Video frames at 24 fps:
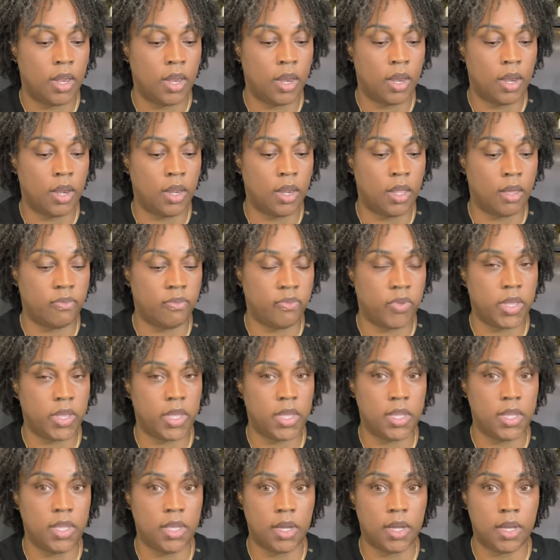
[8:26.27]
La
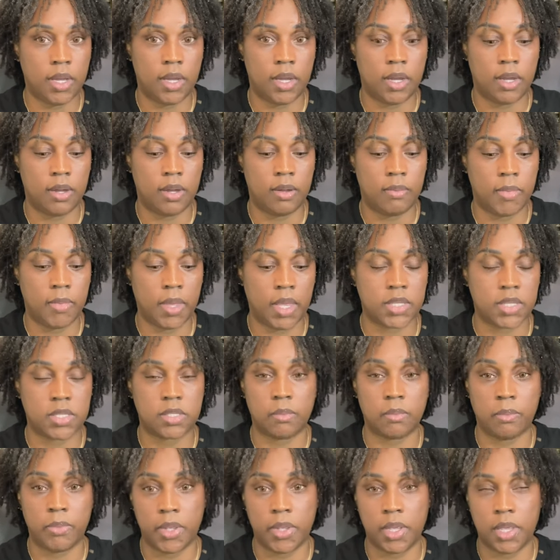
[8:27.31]
Vie,
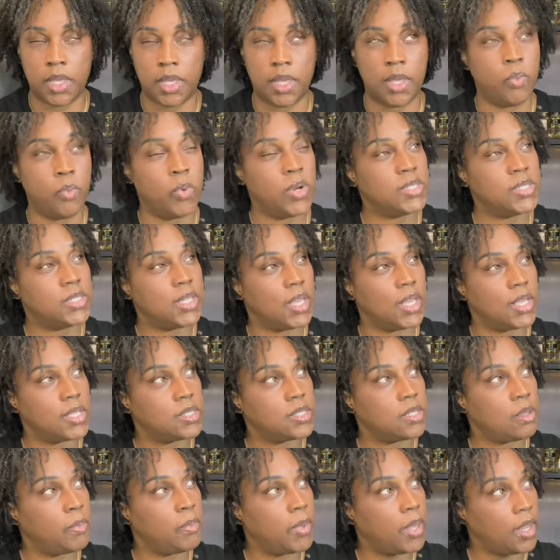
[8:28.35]

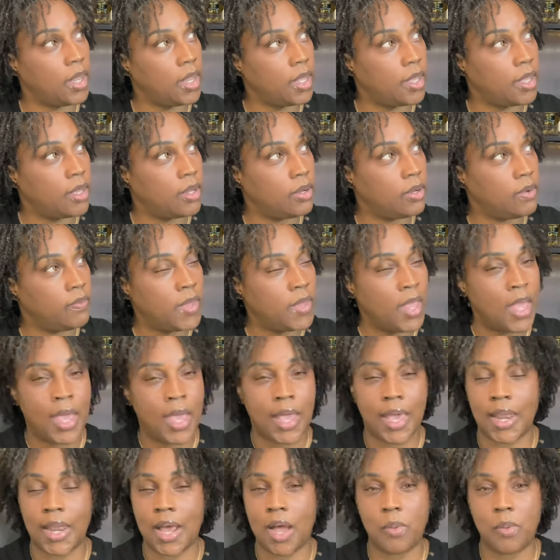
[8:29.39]
Estabelle.
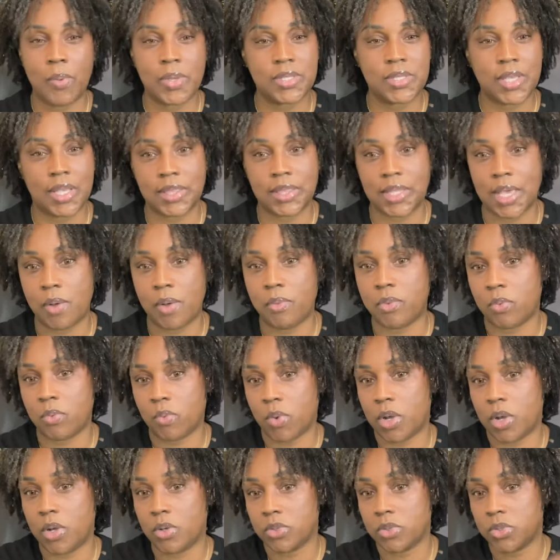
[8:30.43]
And I always get that one
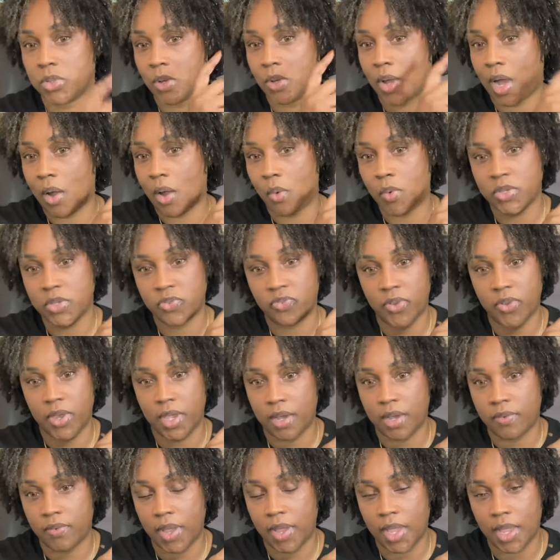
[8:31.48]
wrong. So I always
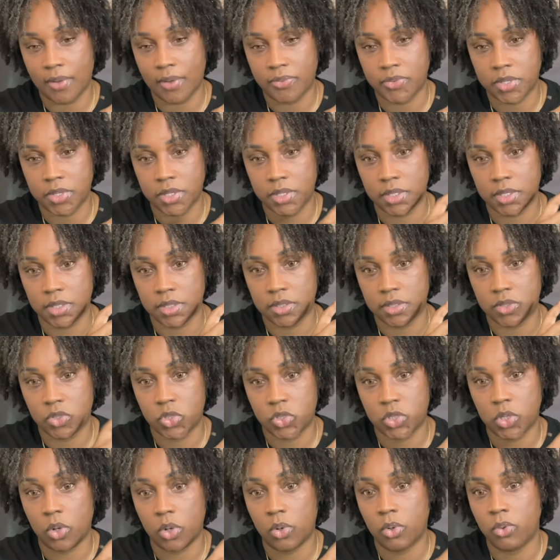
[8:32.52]
forever have to
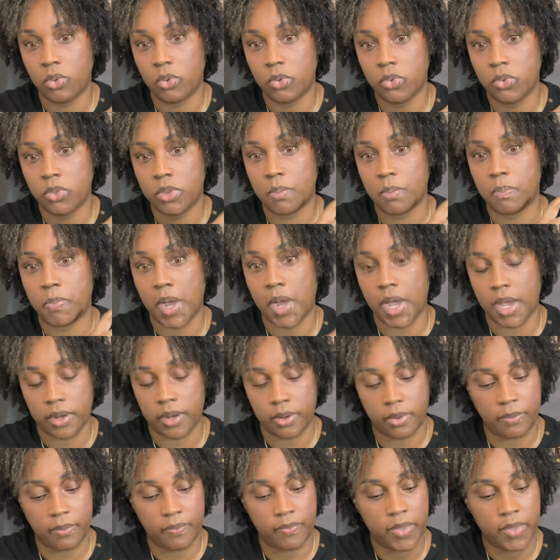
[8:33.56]
show the
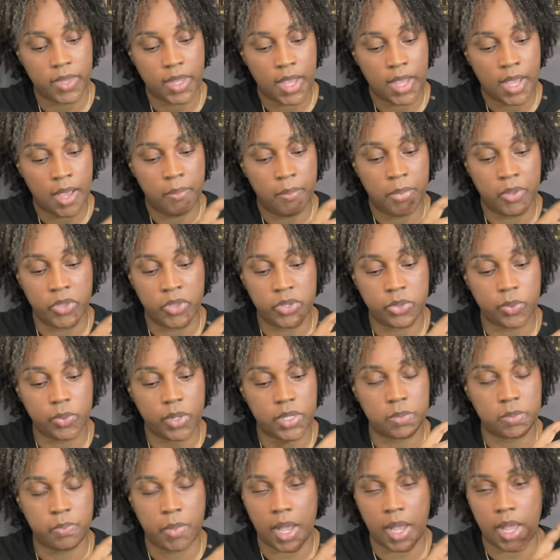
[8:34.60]
bottle. But this one
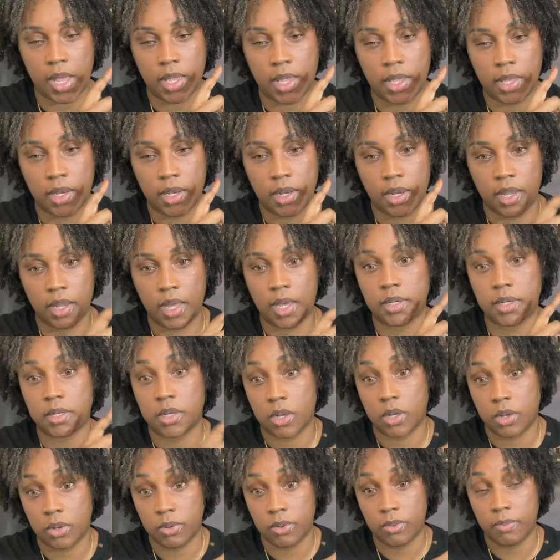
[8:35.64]
is by
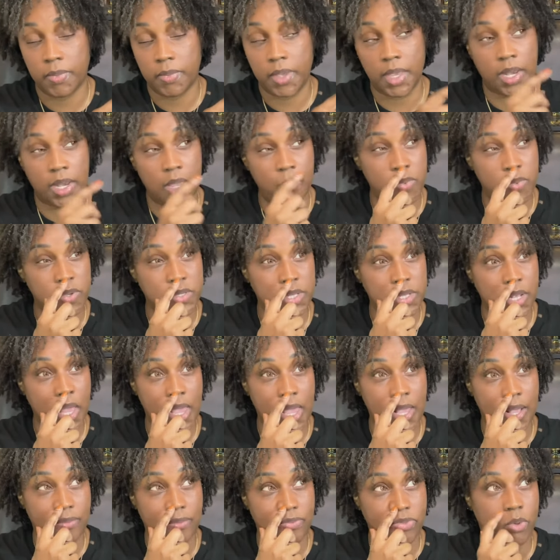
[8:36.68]
Lancome. And it was
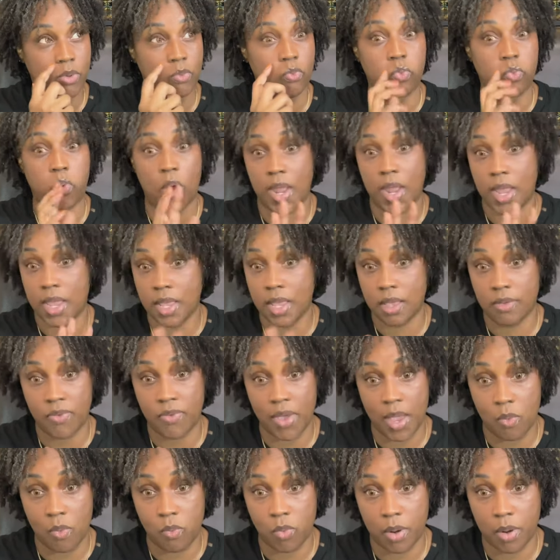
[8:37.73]
like the rave
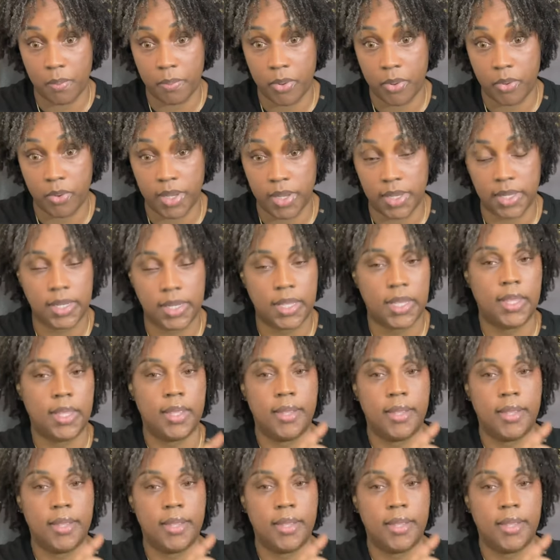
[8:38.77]
at one point.